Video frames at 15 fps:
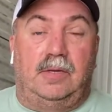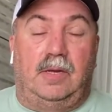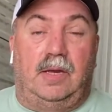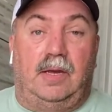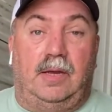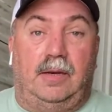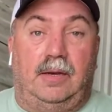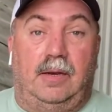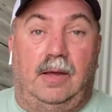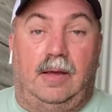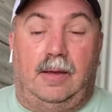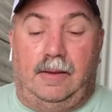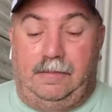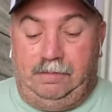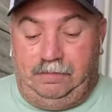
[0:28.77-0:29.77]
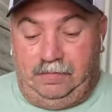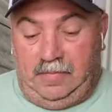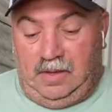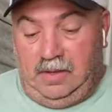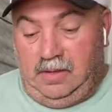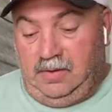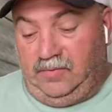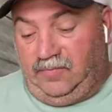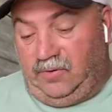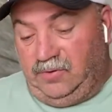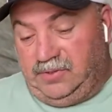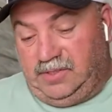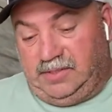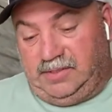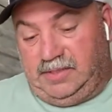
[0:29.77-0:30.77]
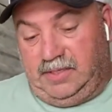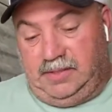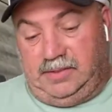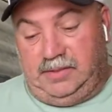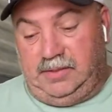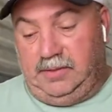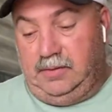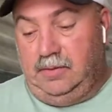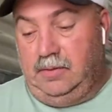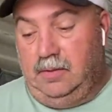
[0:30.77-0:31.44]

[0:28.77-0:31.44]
And first is this